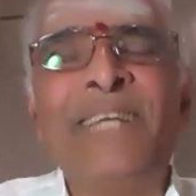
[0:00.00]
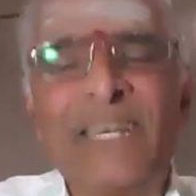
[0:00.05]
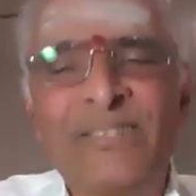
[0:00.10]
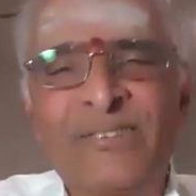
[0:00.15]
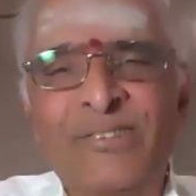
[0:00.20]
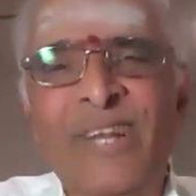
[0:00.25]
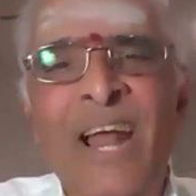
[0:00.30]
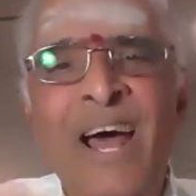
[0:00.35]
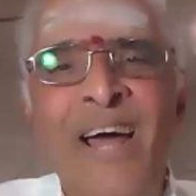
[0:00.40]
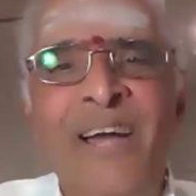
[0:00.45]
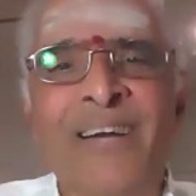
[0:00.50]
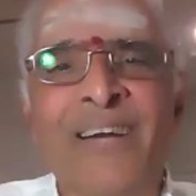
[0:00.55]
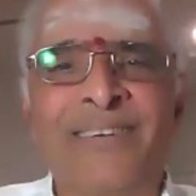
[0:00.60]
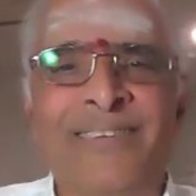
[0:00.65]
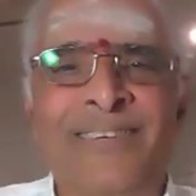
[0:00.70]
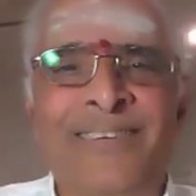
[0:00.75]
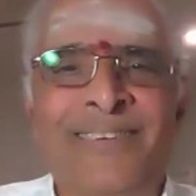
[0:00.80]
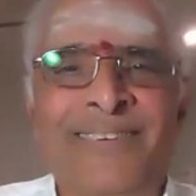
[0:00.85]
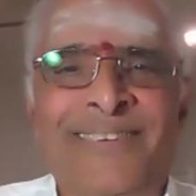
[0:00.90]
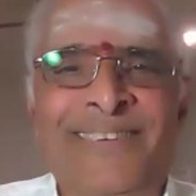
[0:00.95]
Does
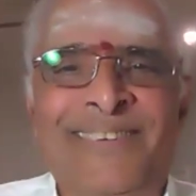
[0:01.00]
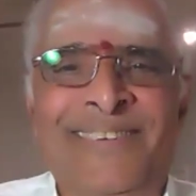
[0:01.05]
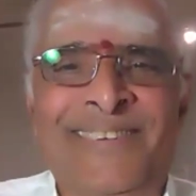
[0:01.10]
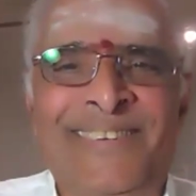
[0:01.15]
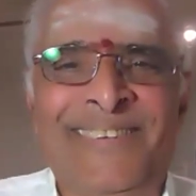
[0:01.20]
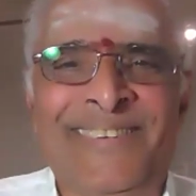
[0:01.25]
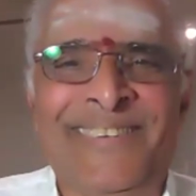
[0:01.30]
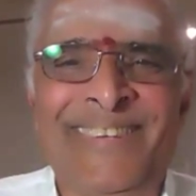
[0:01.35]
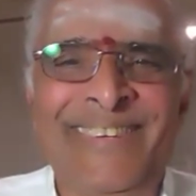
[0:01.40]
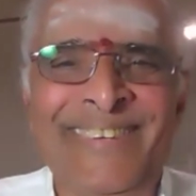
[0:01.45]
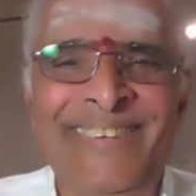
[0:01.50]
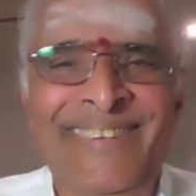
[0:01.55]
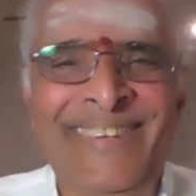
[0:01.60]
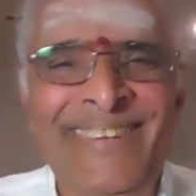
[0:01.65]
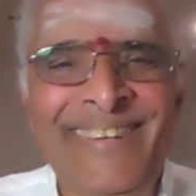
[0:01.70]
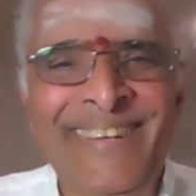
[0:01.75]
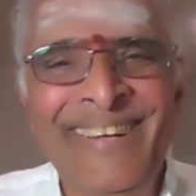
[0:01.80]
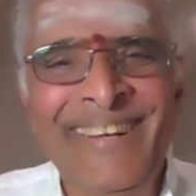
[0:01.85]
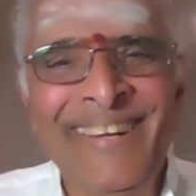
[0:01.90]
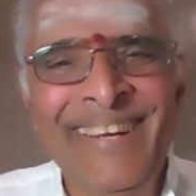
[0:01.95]
not.
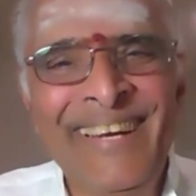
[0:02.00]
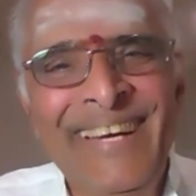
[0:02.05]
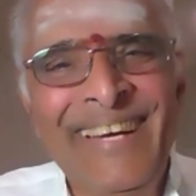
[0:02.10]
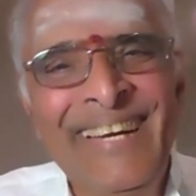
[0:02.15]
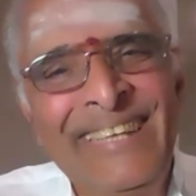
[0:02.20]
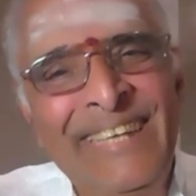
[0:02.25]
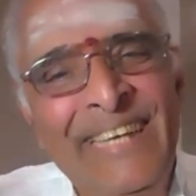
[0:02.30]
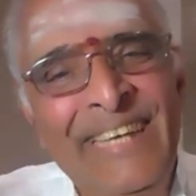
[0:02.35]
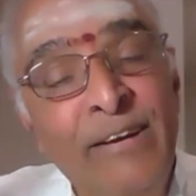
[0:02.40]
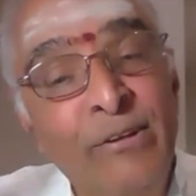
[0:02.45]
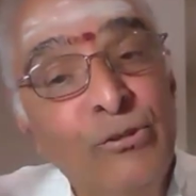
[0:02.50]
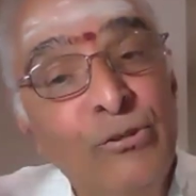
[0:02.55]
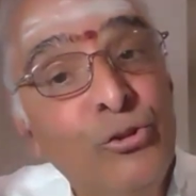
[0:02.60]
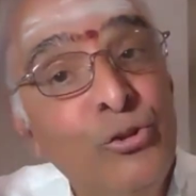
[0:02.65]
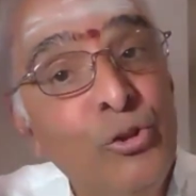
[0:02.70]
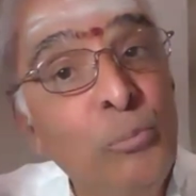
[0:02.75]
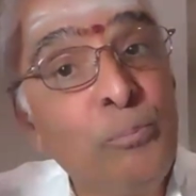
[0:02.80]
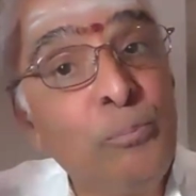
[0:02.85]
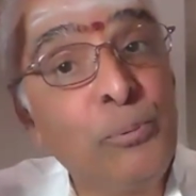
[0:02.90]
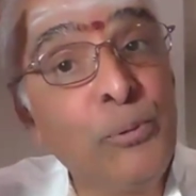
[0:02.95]
It gives
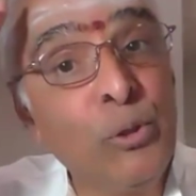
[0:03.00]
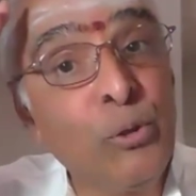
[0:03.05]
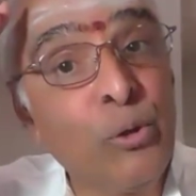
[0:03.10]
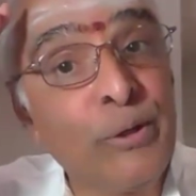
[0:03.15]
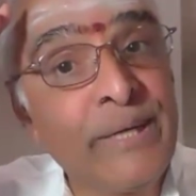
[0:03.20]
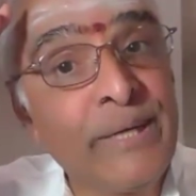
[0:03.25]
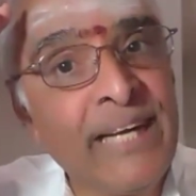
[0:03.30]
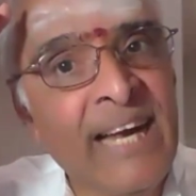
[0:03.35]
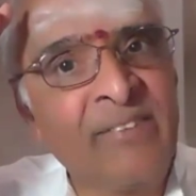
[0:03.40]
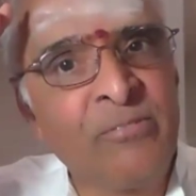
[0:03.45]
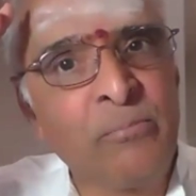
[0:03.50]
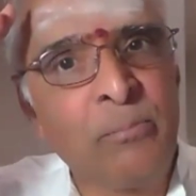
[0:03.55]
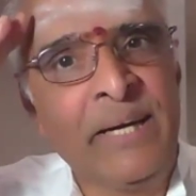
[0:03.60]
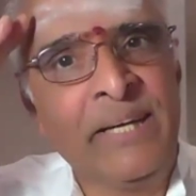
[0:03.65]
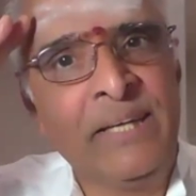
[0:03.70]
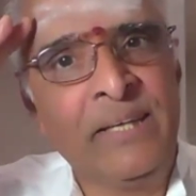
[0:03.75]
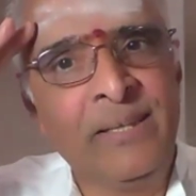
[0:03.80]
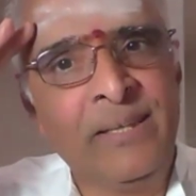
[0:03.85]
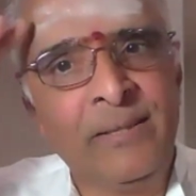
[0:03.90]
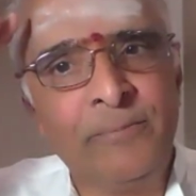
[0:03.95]
you purity of
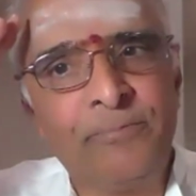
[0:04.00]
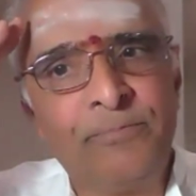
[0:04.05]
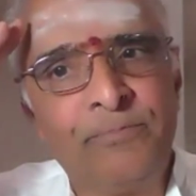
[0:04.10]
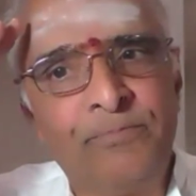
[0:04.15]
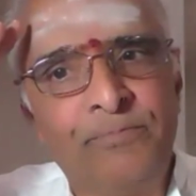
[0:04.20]
mind,